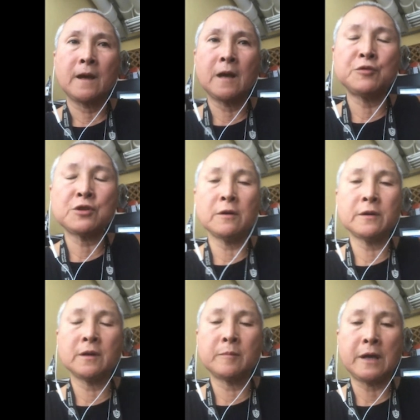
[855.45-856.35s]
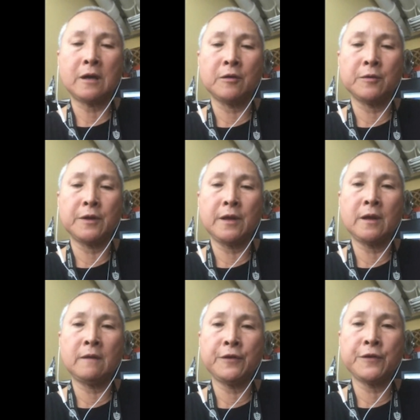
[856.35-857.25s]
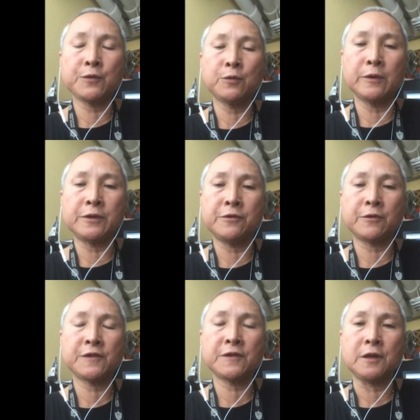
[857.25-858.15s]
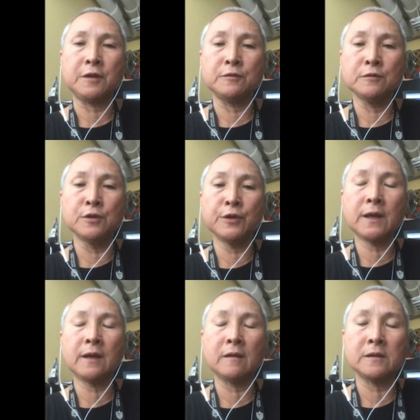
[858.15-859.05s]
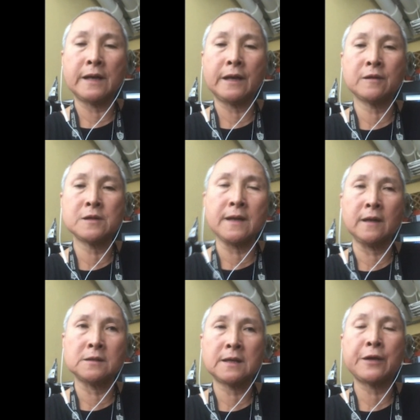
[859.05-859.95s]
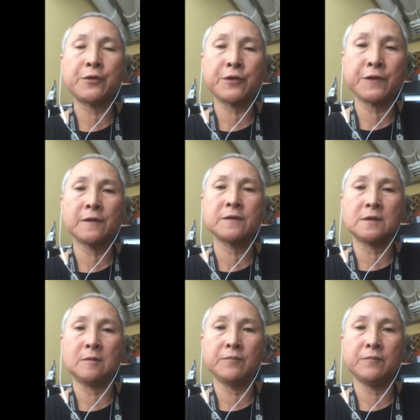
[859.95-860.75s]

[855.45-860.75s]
I'm talking about every school in New York City looking like the entire system,